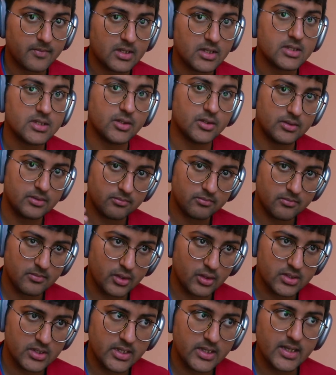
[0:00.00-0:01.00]
So,
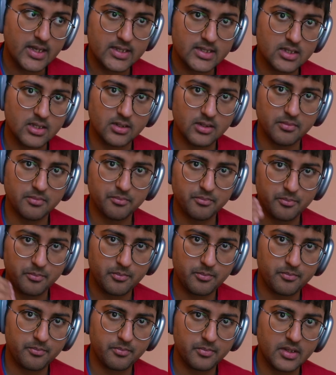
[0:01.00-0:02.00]
because India is a
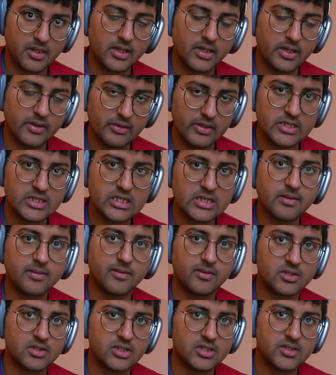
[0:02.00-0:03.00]
relatively cheap
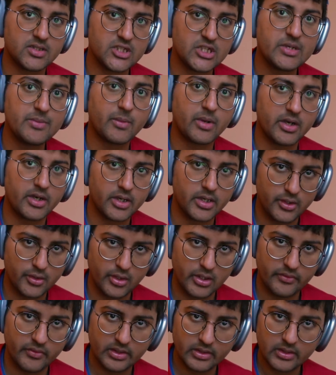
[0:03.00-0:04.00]
cheap country to
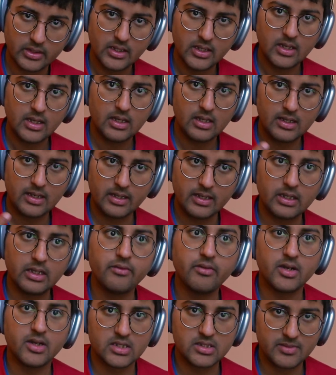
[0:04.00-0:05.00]
live in, like
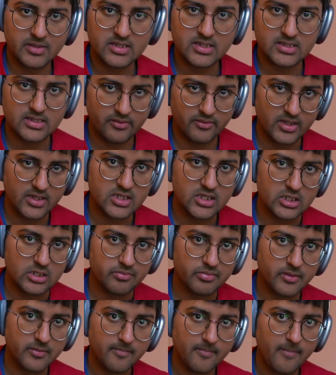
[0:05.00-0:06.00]
living expenses are very
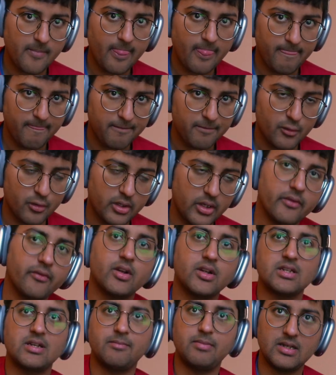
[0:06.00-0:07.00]
cheap. Okay,
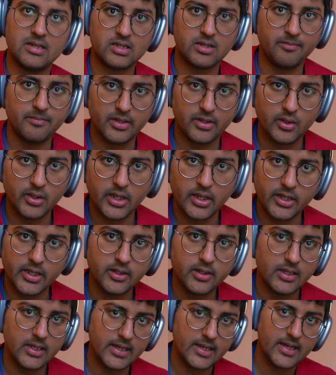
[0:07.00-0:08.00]
for example, as compared to
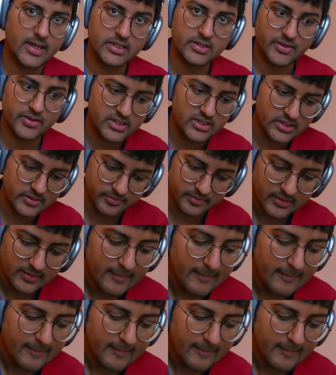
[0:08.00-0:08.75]
London, India is very cheap.